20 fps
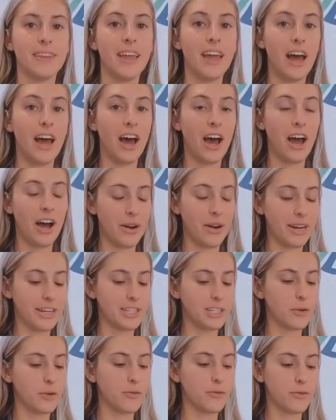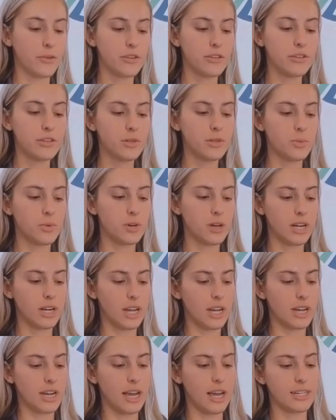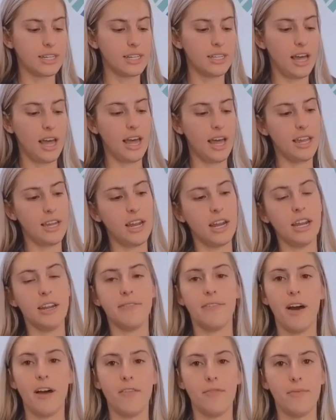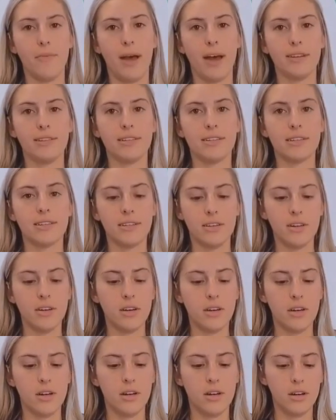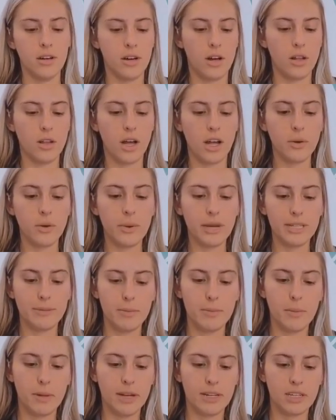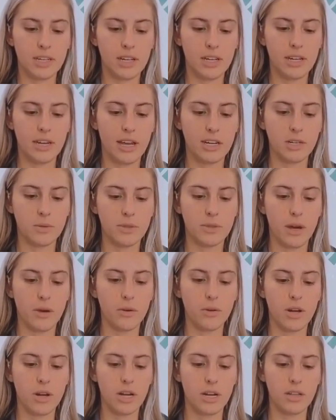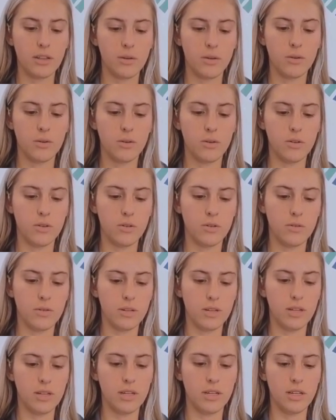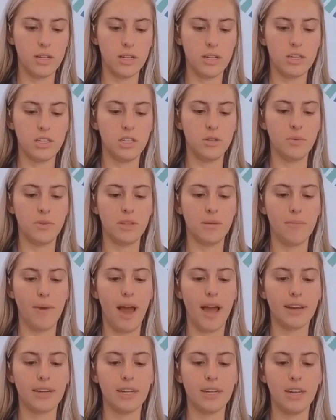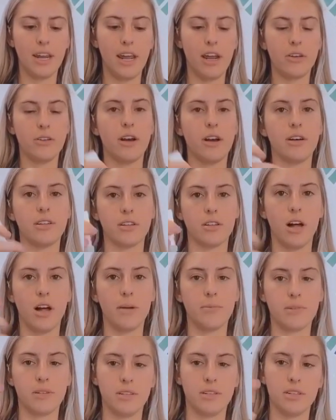Alright, so first we're going to connect the N95 mask. A lot of ways people like to connect without cutting a hole is doing the magnet air nozzle option.